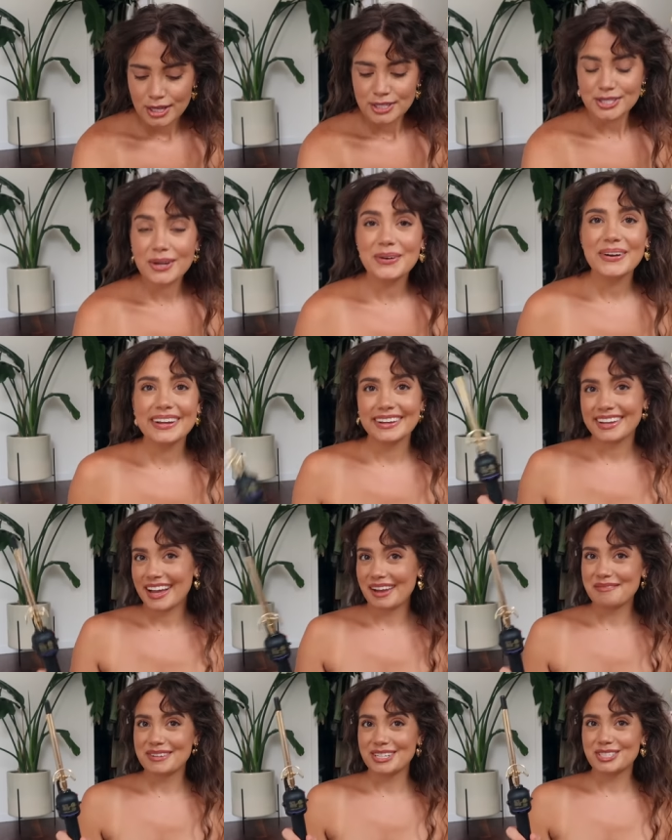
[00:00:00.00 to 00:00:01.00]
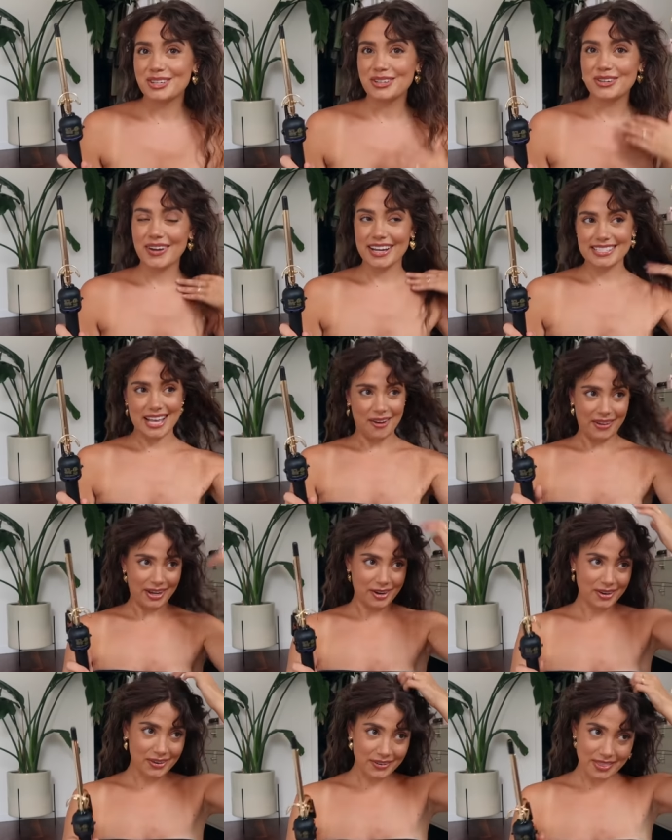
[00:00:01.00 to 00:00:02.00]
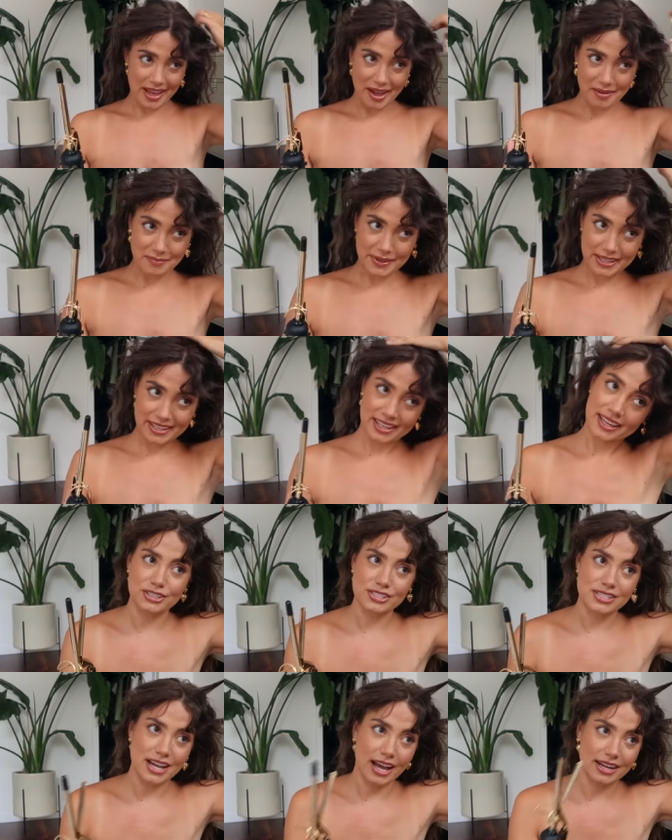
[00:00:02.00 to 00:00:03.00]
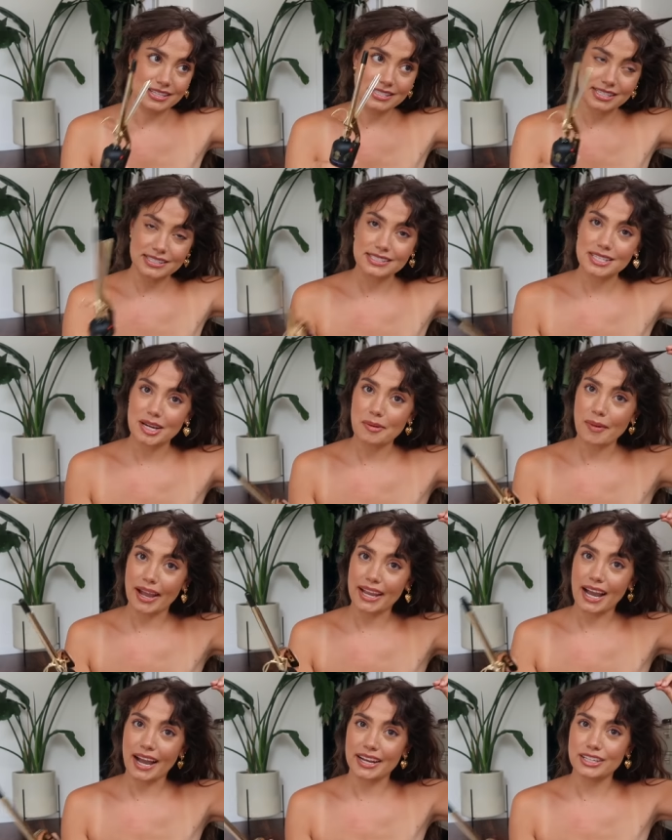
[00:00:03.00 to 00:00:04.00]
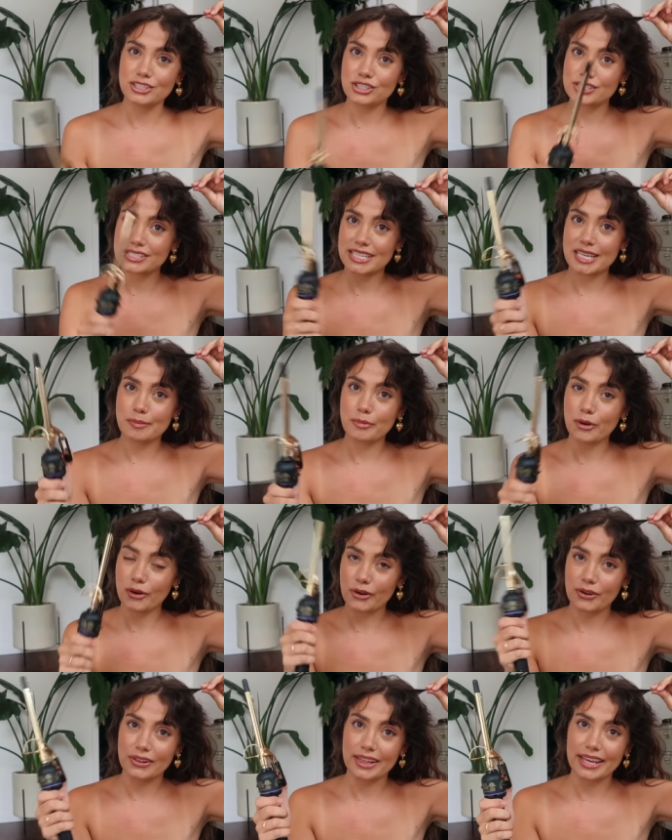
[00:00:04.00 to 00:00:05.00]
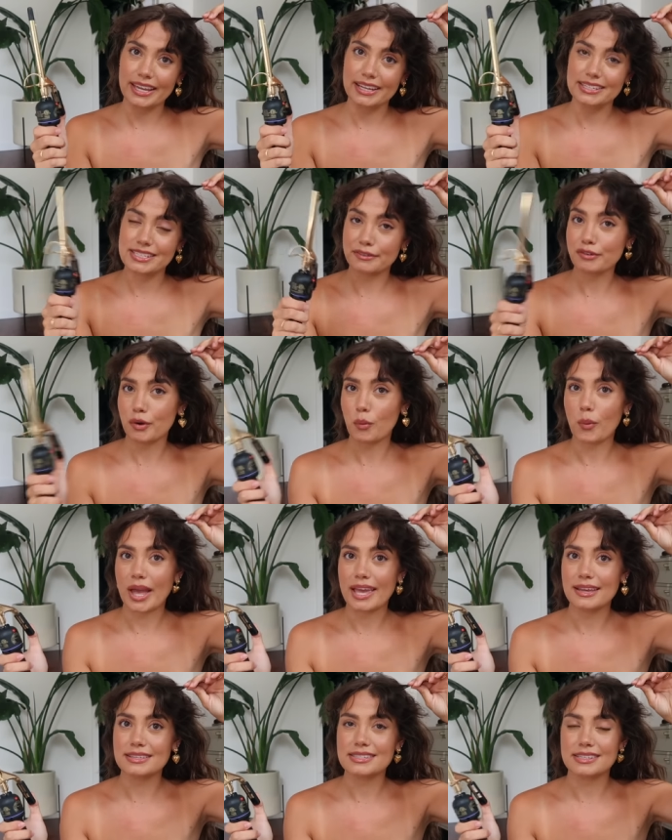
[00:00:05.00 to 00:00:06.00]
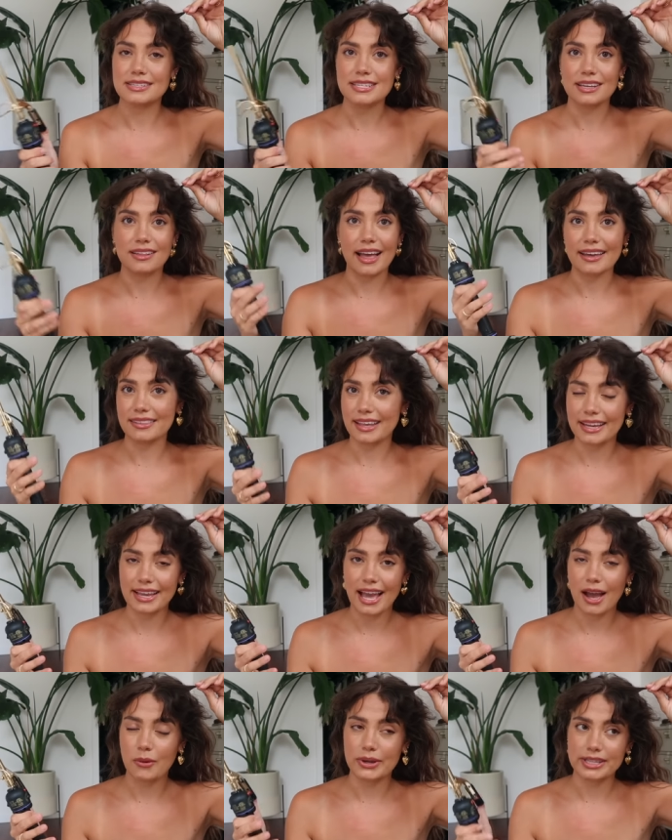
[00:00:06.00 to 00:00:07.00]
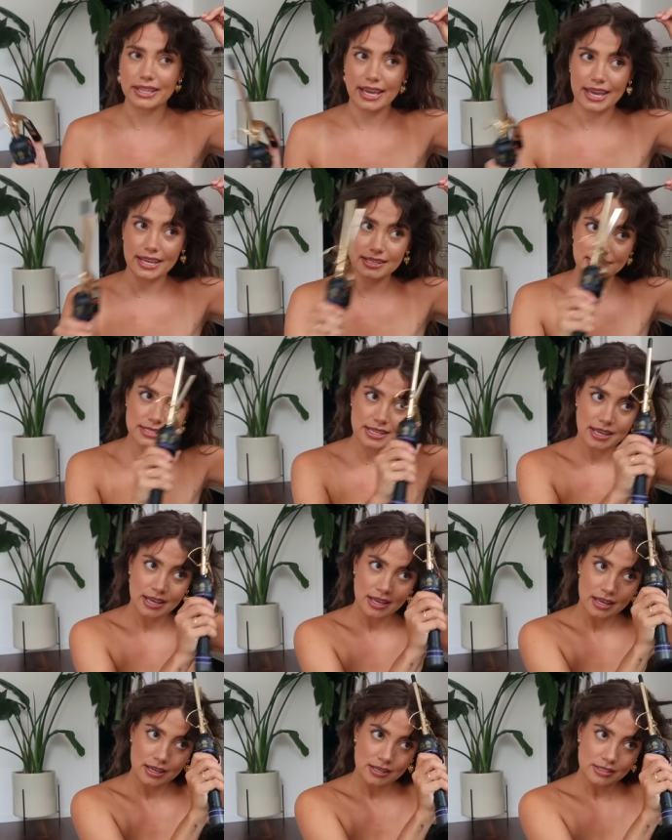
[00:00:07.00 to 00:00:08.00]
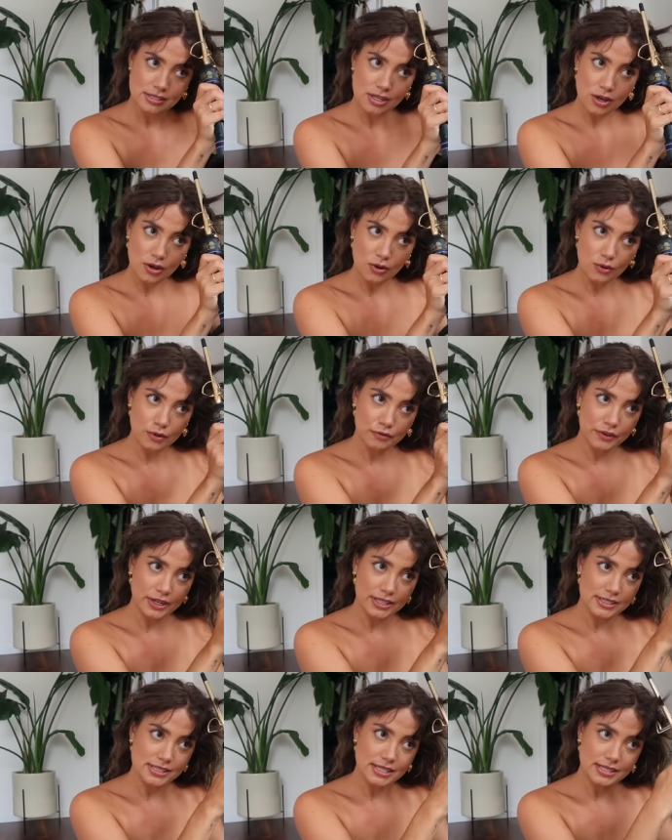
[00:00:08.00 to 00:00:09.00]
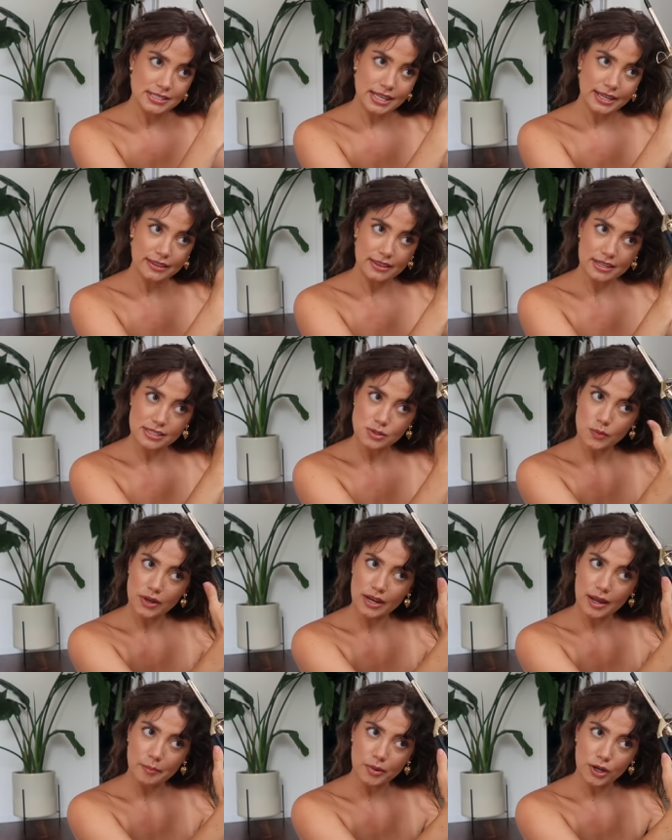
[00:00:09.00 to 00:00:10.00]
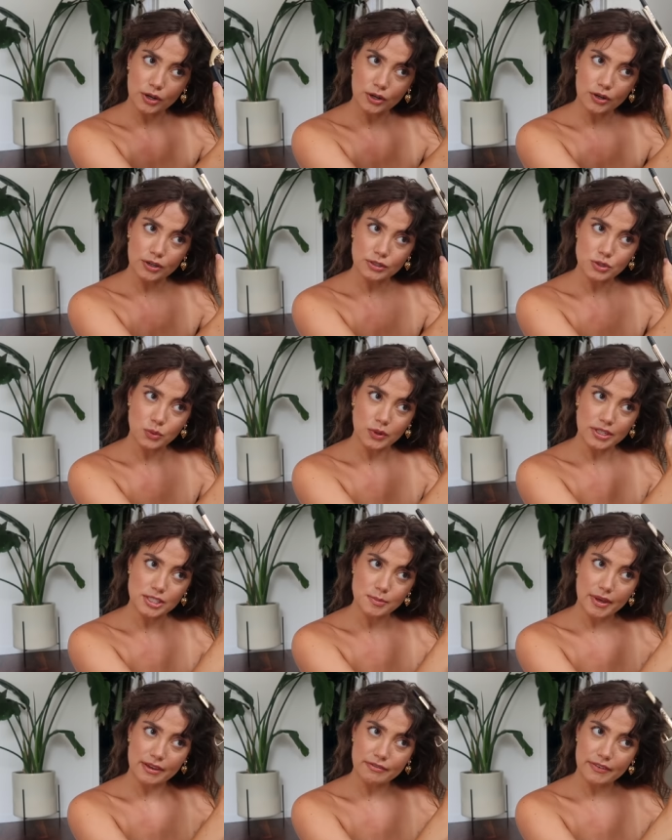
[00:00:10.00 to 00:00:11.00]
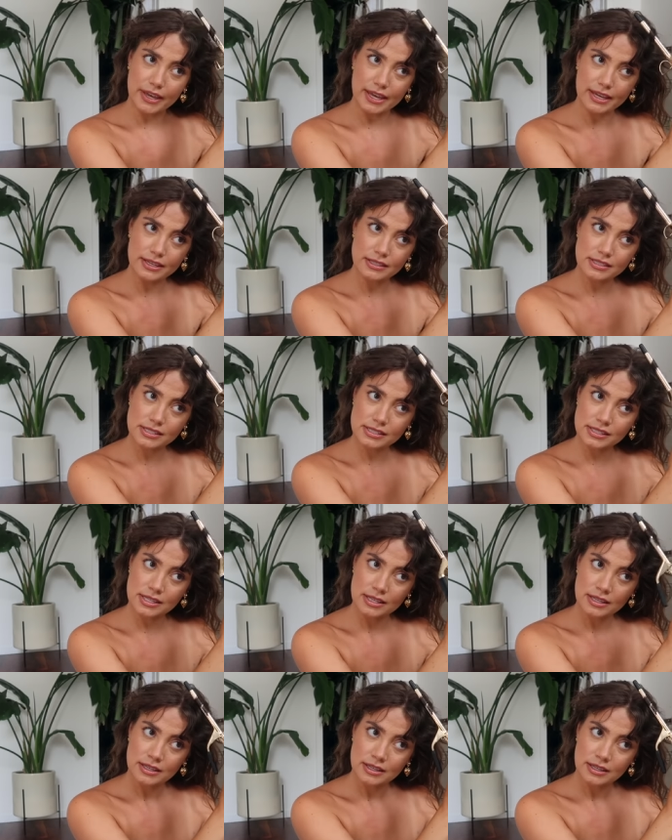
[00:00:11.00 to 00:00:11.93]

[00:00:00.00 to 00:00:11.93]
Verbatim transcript: So I'm gonna show you guys how I curl them. There's not a system, I kinda just keep curling different ways until I like how it lays. So for instance, like this one, I'm gonna curl towards my face,